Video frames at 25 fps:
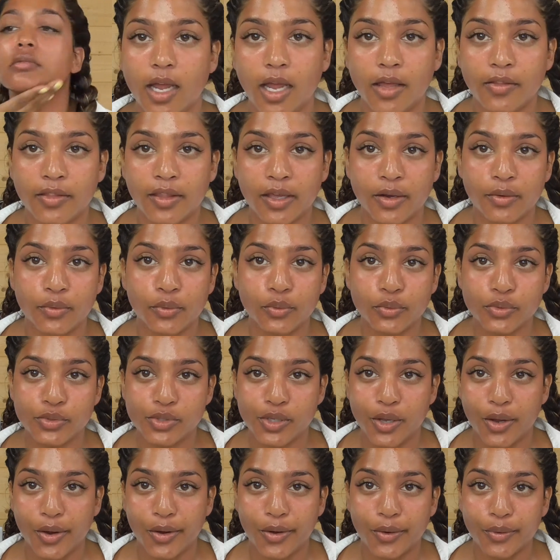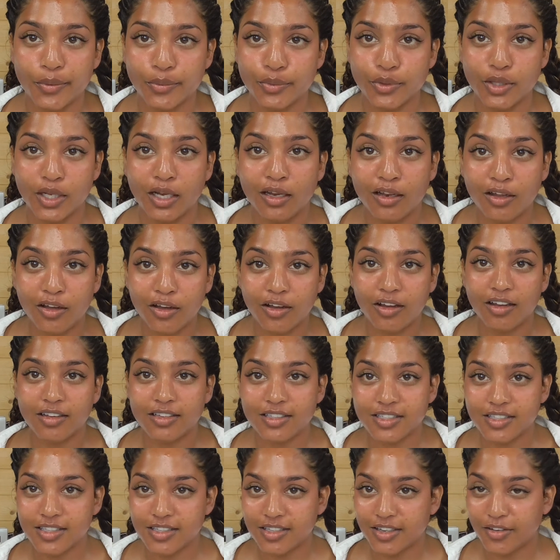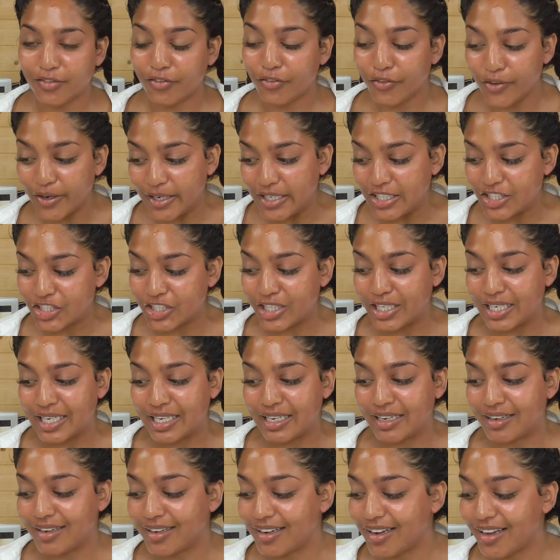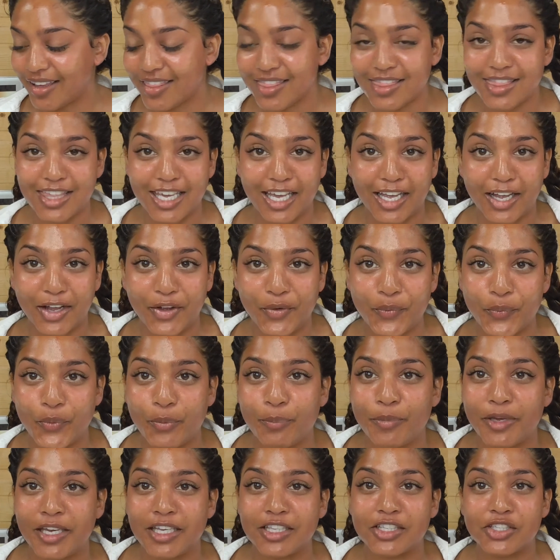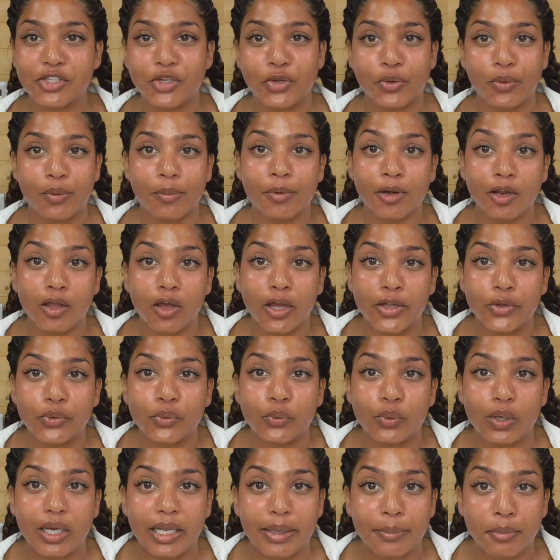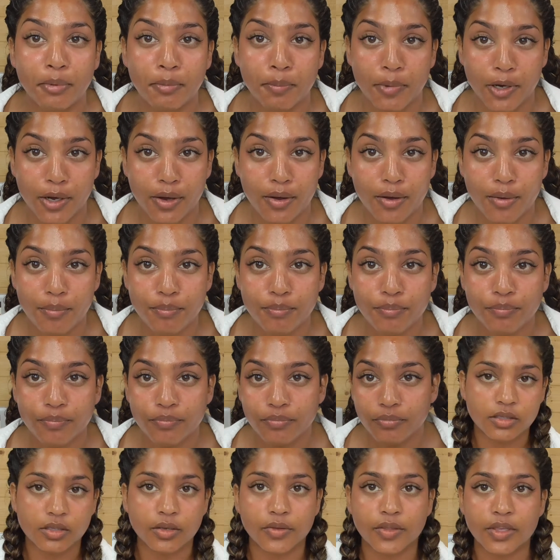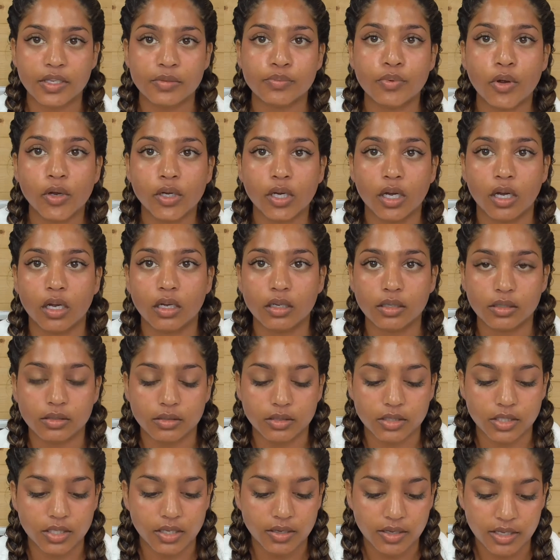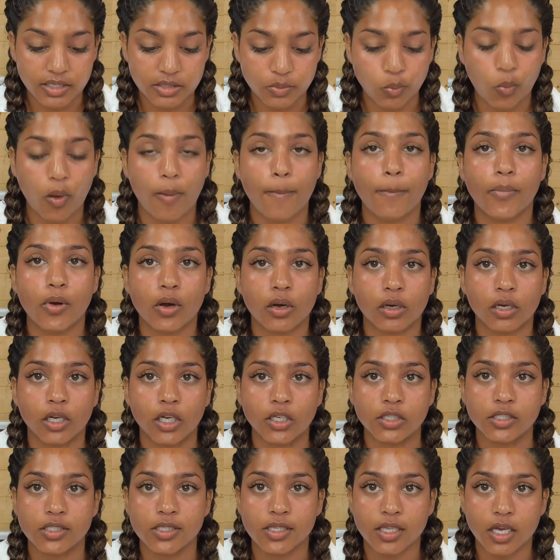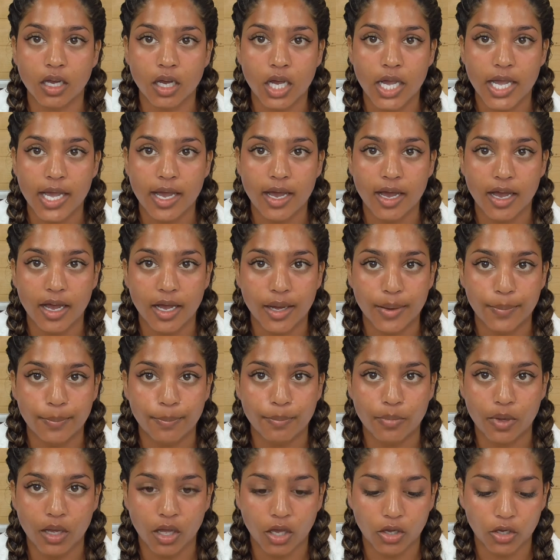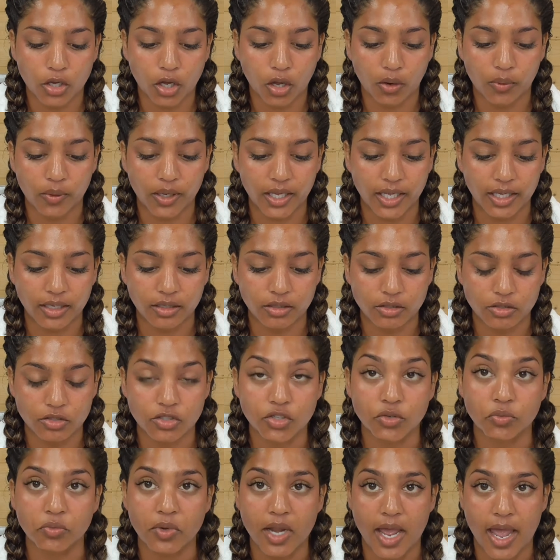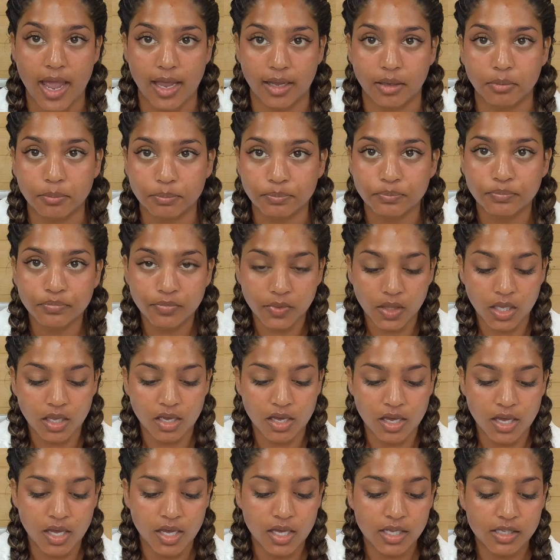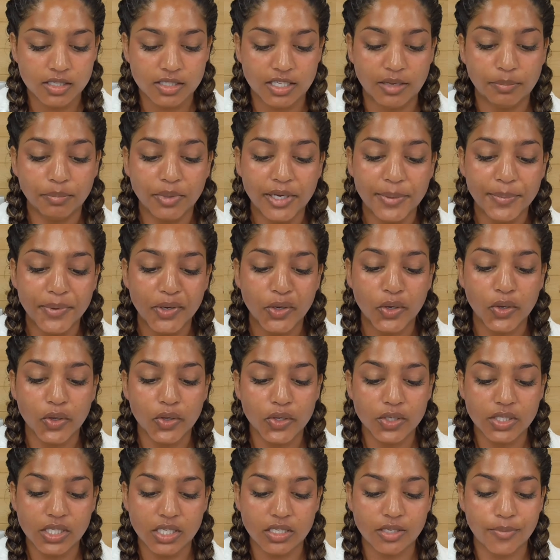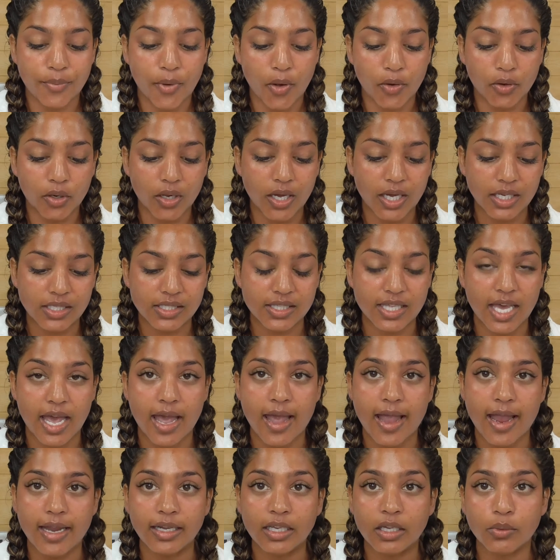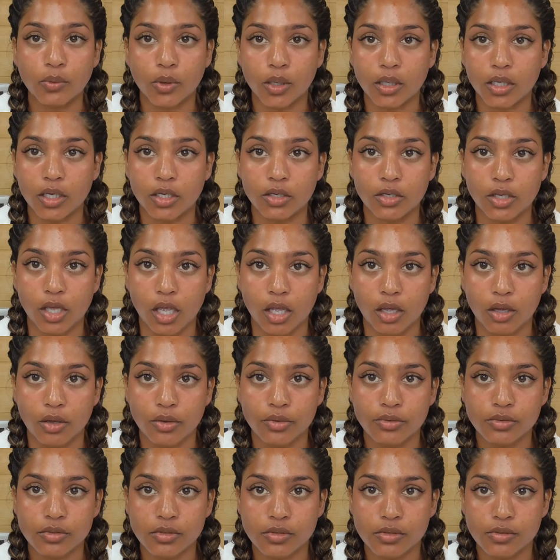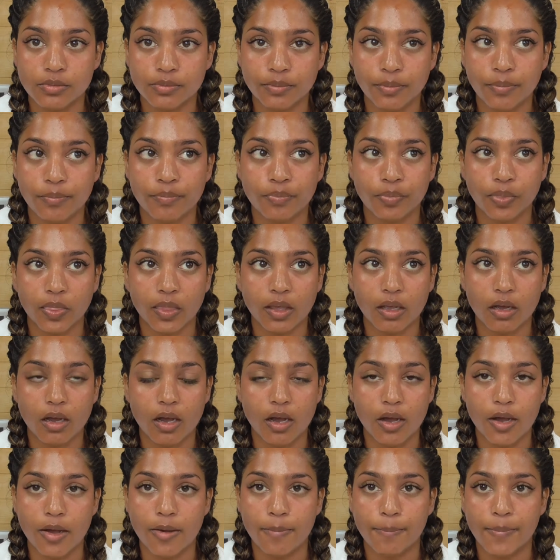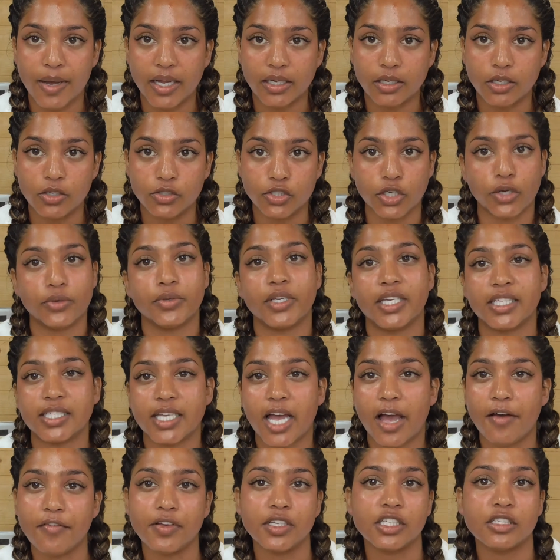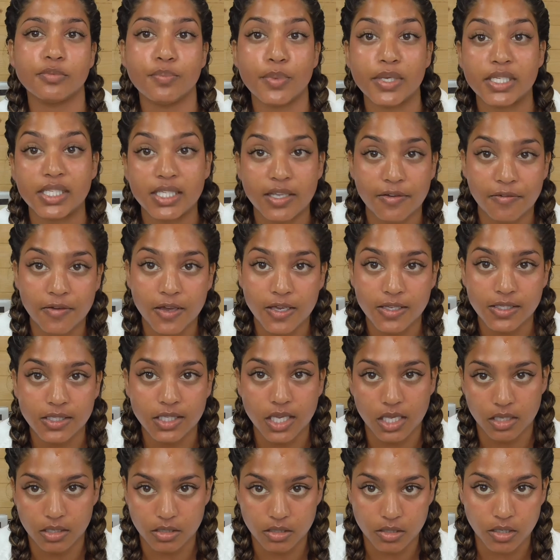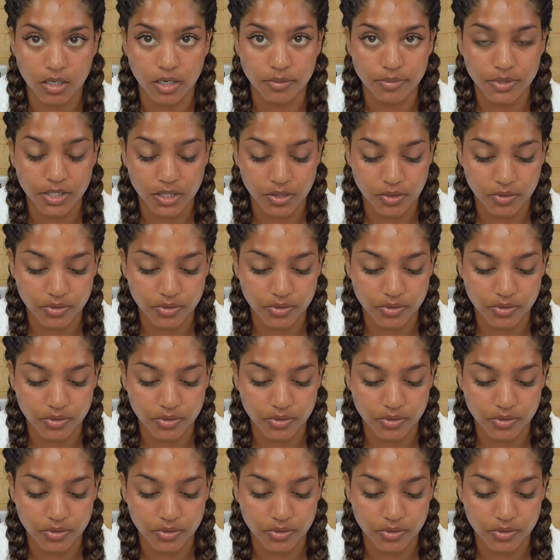And then also the last finishing thing would be to apply your lip balm. So this product is one product that I am going to name, simply because it's a product that anyone can use, and you don't need to have a specific skin type to